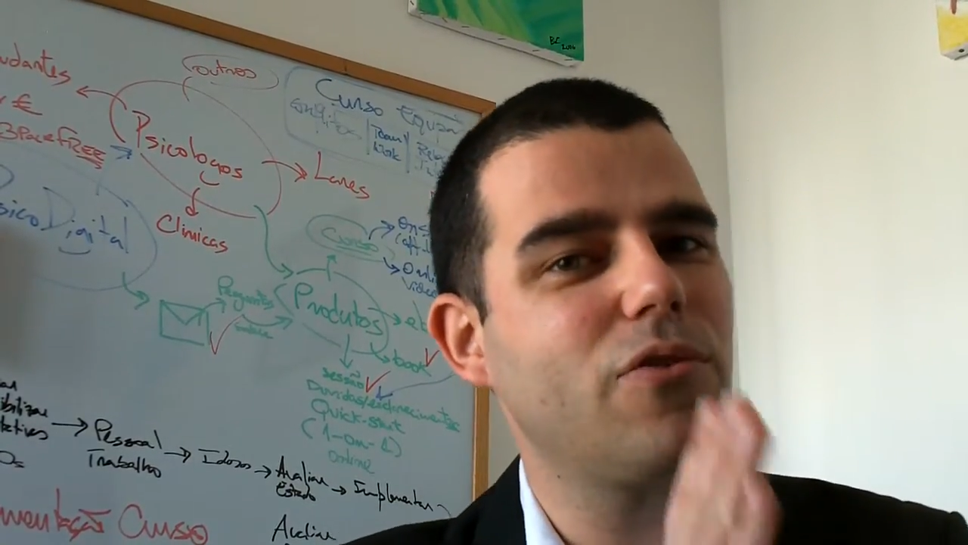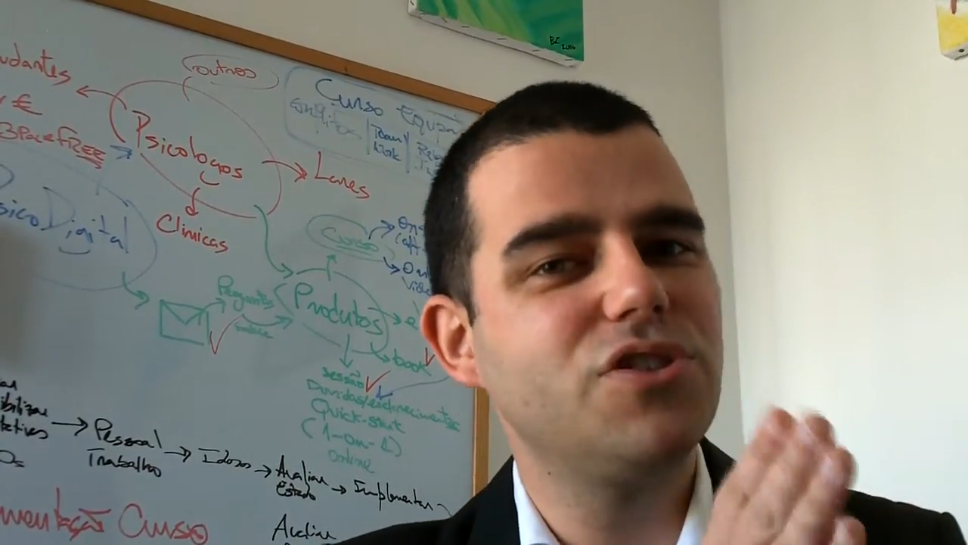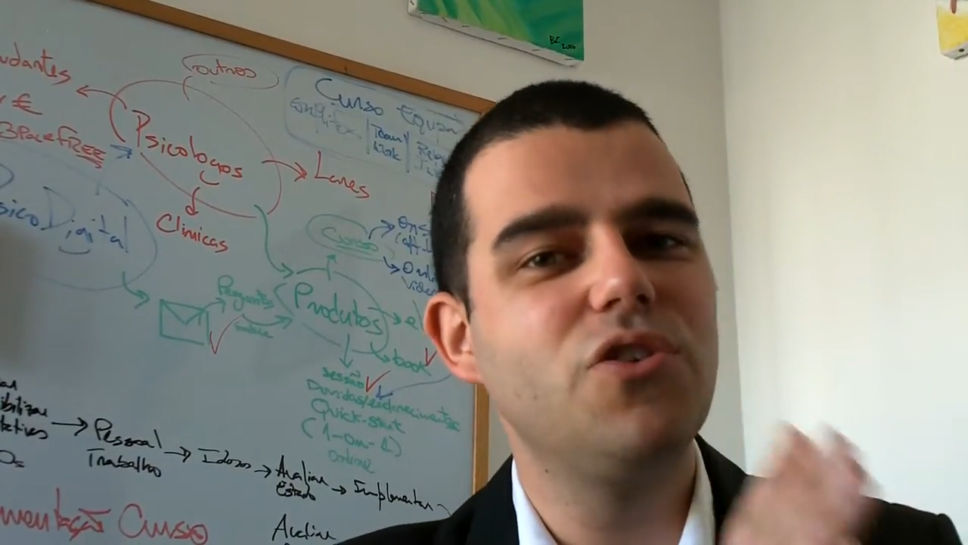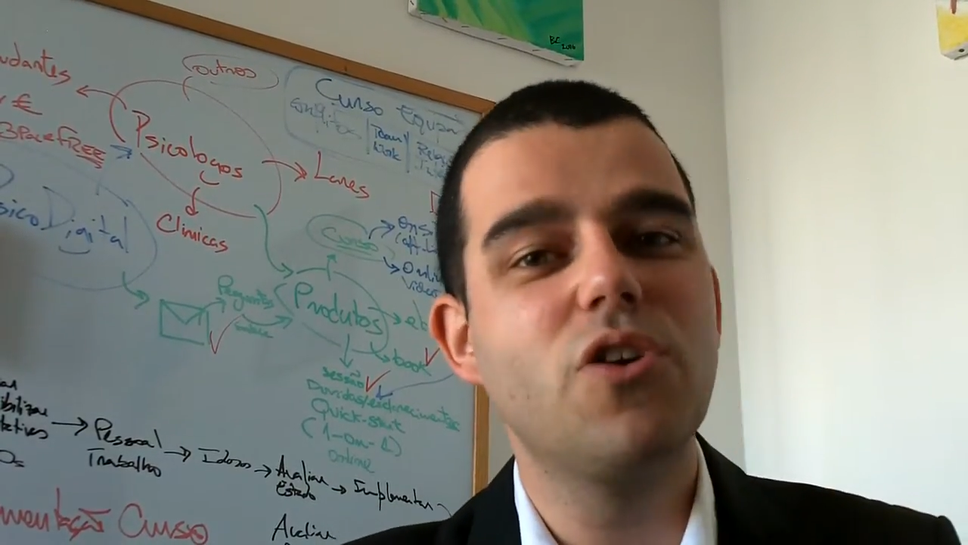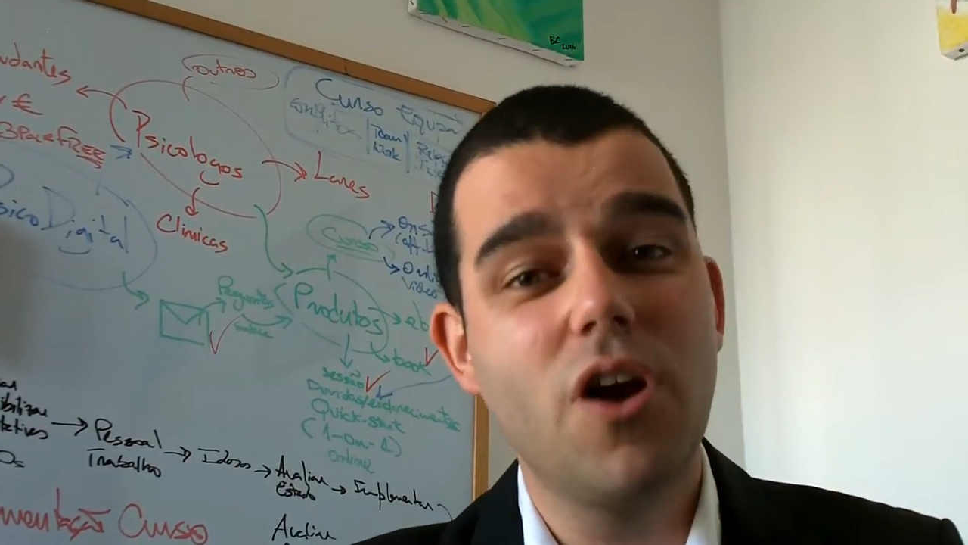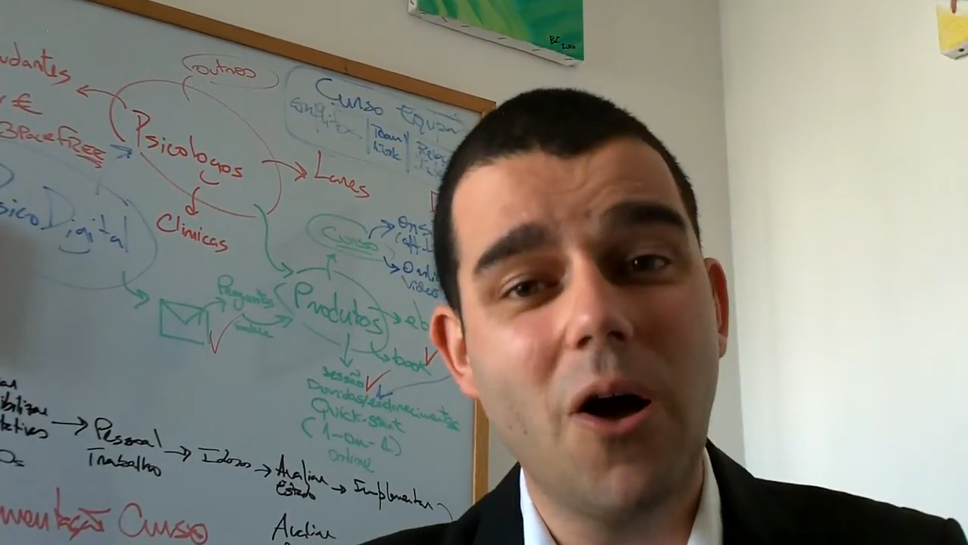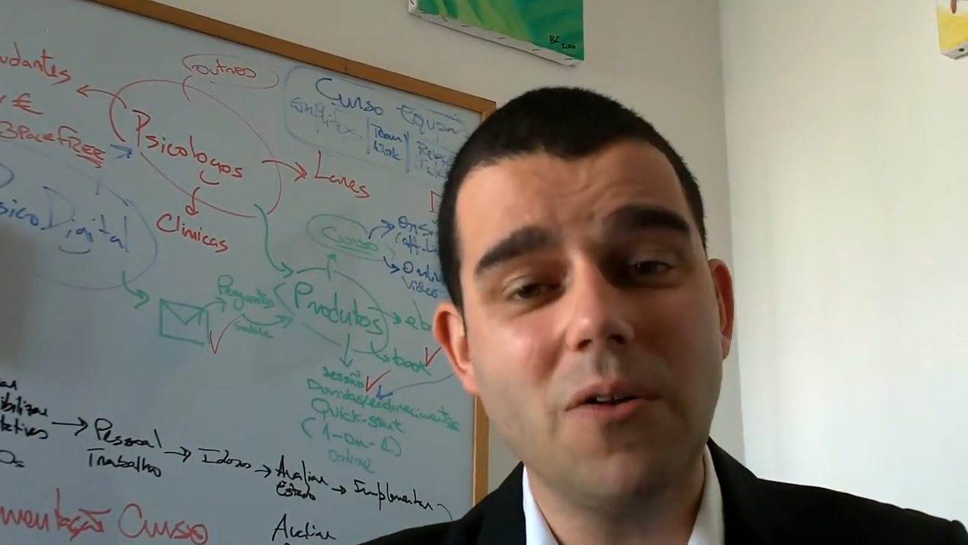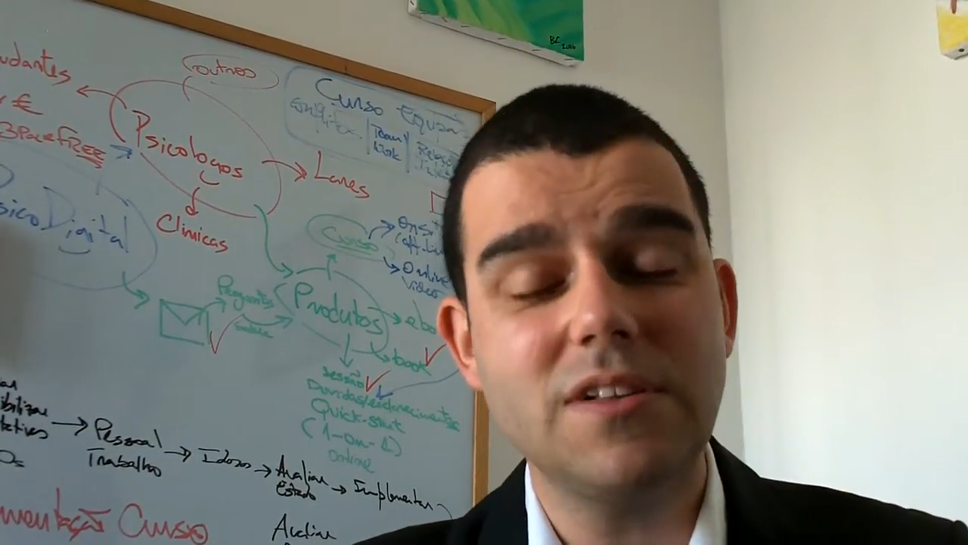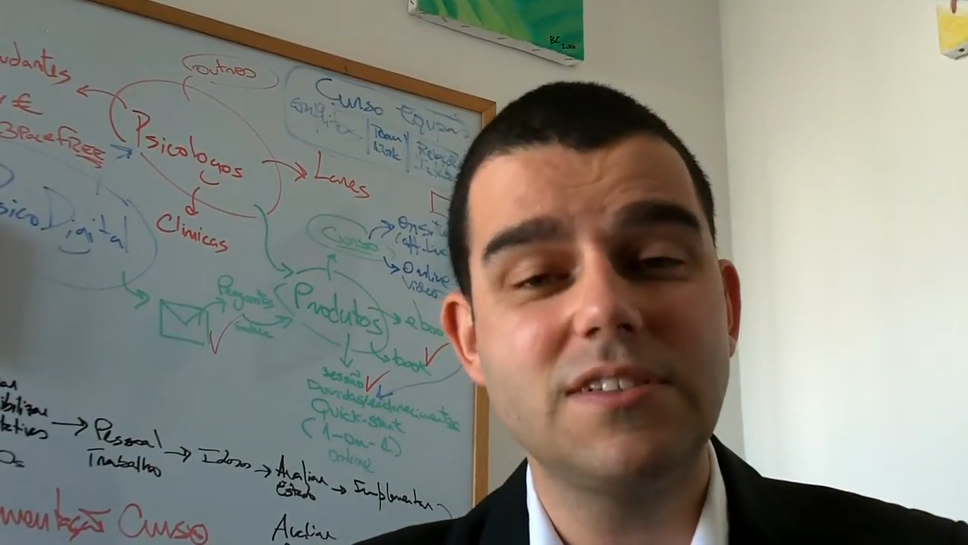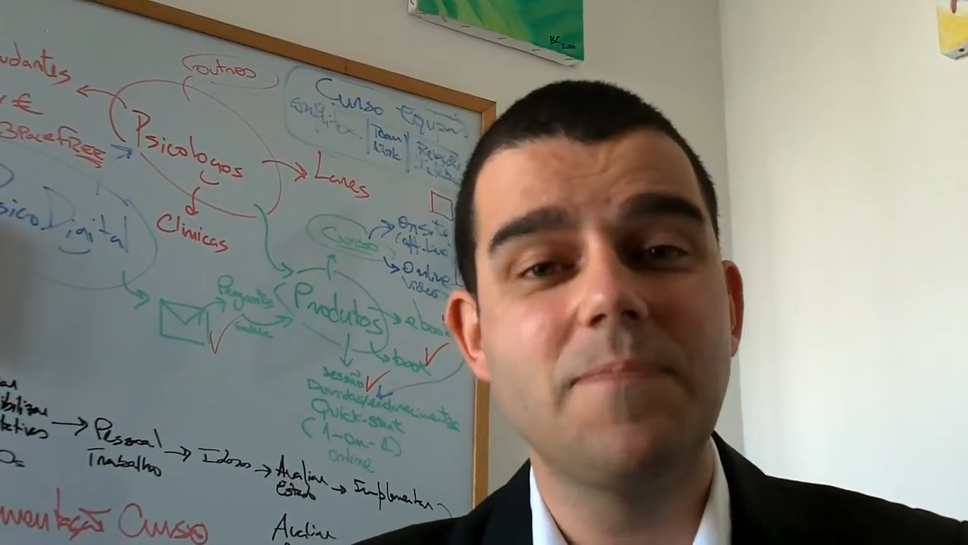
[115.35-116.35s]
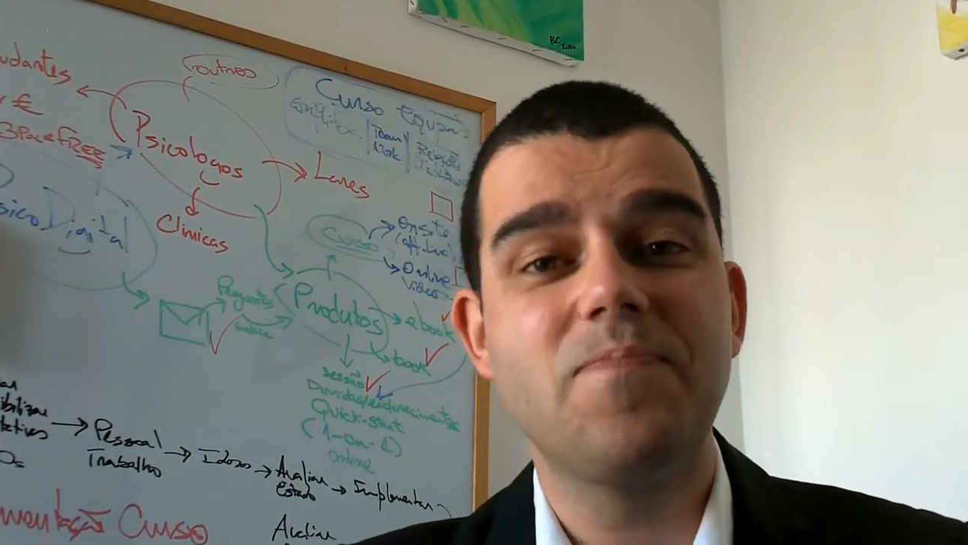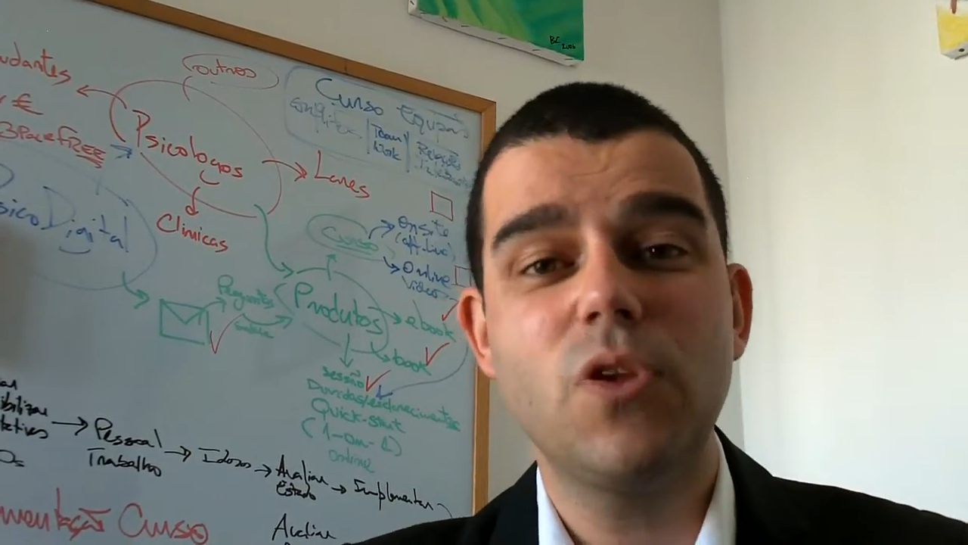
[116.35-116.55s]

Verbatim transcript: towards your goals